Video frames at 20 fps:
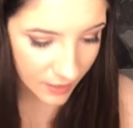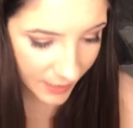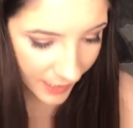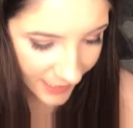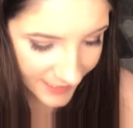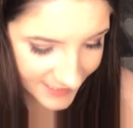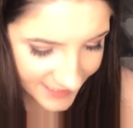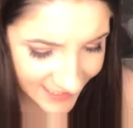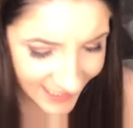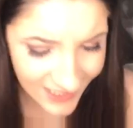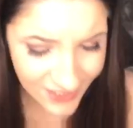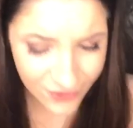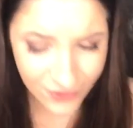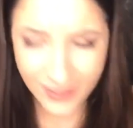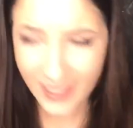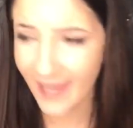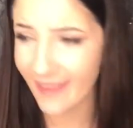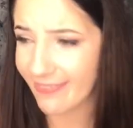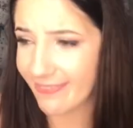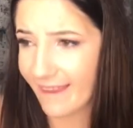I didn't actually
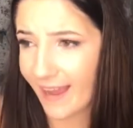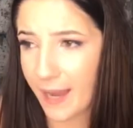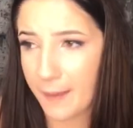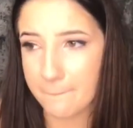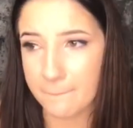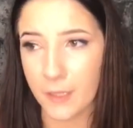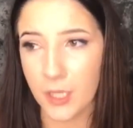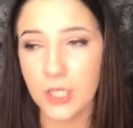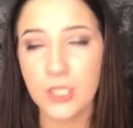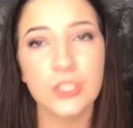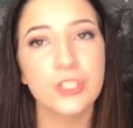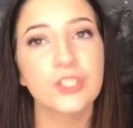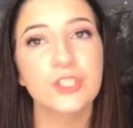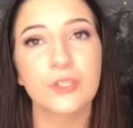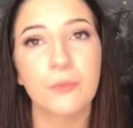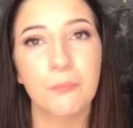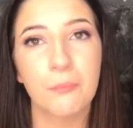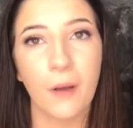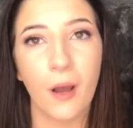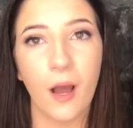get that much,
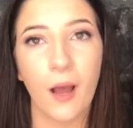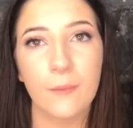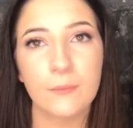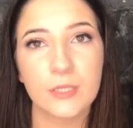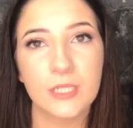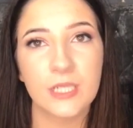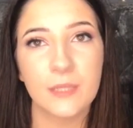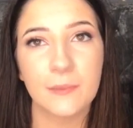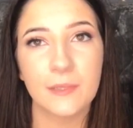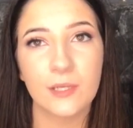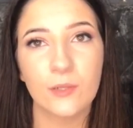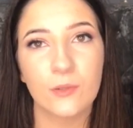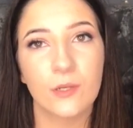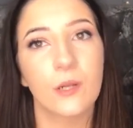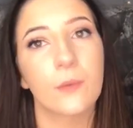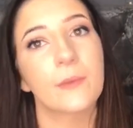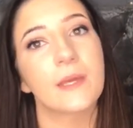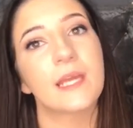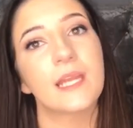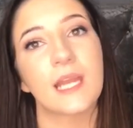but I'm gonna be going
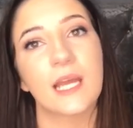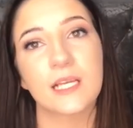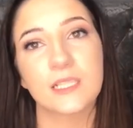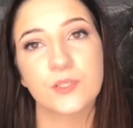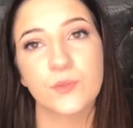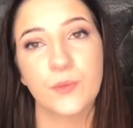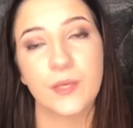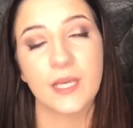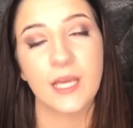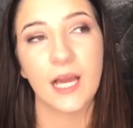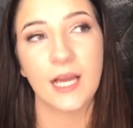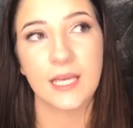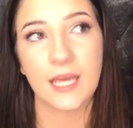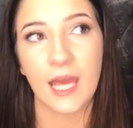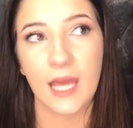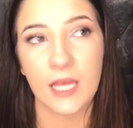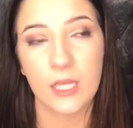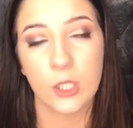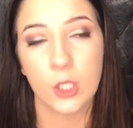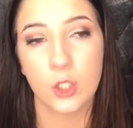away next week
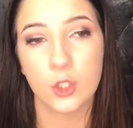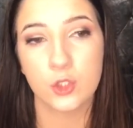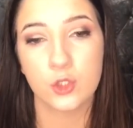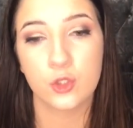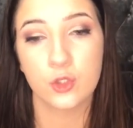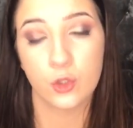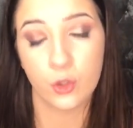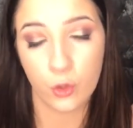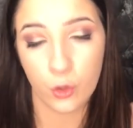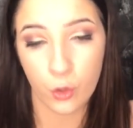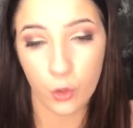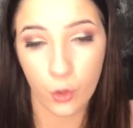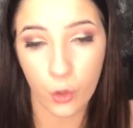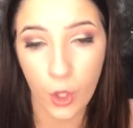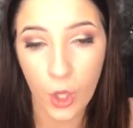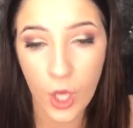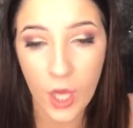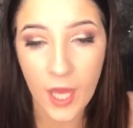again to